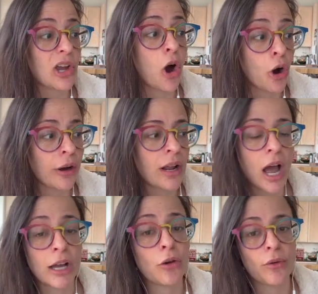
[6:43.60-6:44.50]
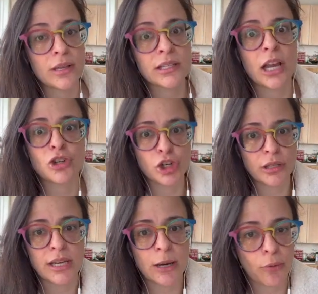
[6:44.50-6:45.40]
are at higher risk and should
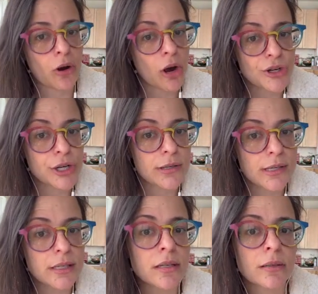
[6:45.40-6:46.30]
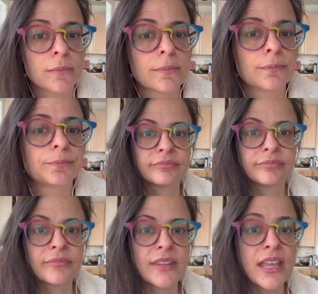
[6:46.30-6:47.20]
take precautions.
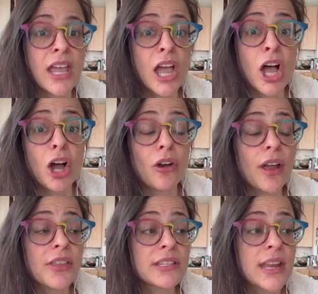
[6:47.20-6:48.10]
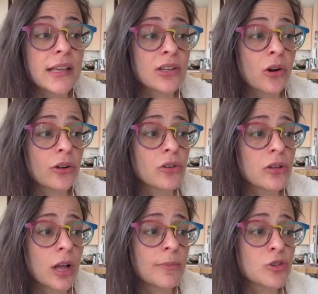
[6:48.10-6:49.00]
All right, this next article
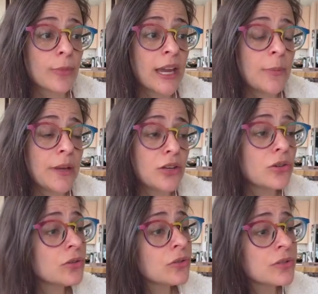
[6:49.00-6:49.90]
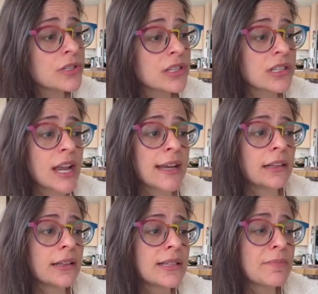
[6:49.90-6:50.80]
comes from AP News. The title
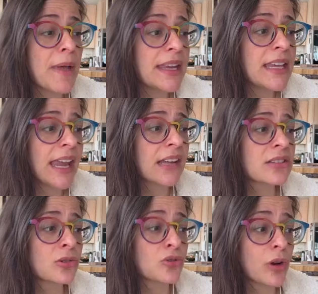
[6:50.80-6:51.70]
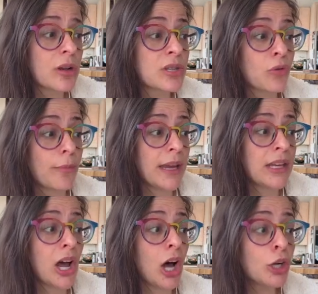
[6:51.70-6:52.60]
is "Many Cancer Drugs
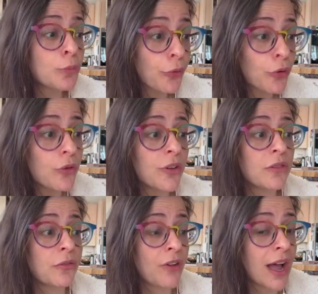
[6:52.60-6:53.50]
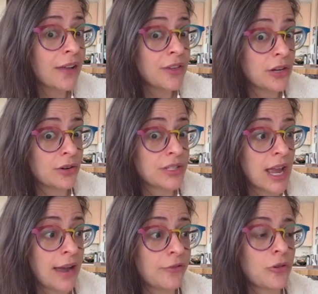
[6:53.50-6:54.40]
Remain Unproven 5 Years
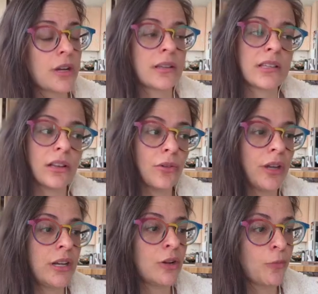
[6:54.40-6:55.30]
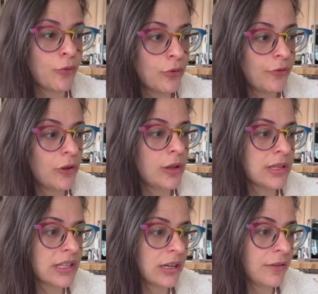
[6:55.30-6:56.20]
After Accelerated Approval, a
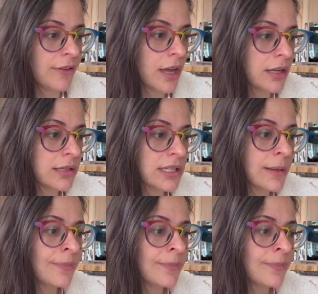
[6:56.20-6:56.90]
Study Finds."